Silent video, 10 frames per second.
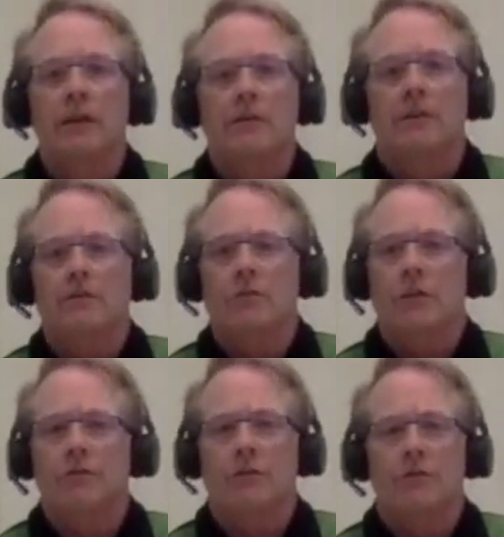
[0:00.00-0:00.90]
to see
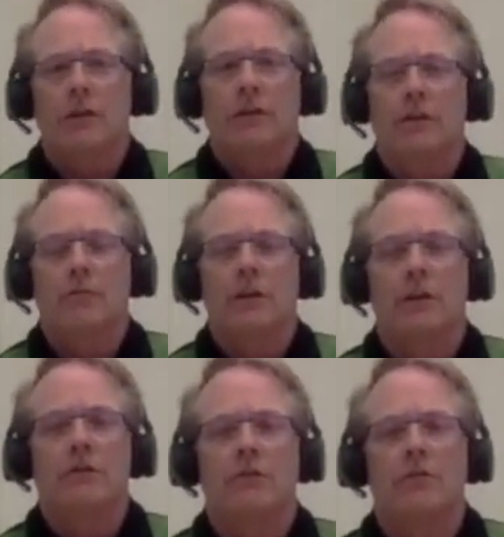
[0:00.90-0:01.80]
if there's anything we
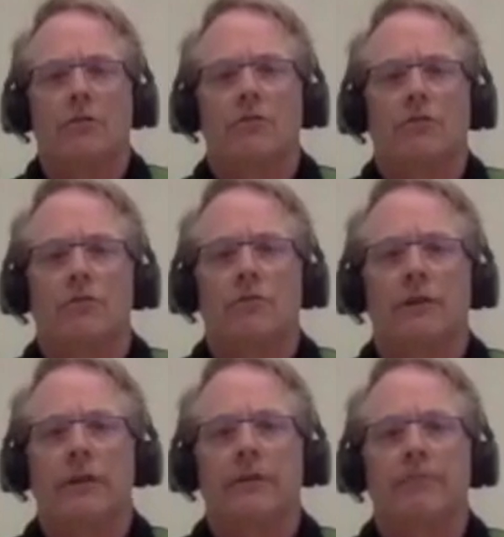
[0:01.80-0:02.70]
need to do
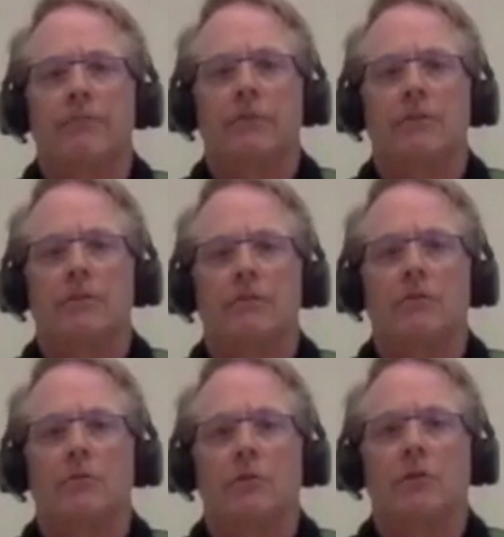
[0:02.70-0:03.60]
to do
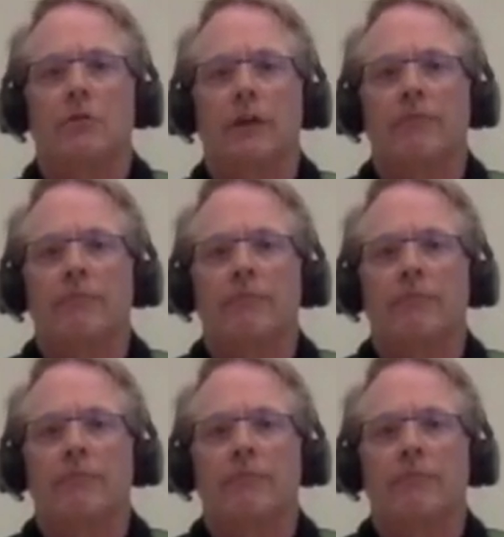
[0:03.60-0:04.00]
a workaround.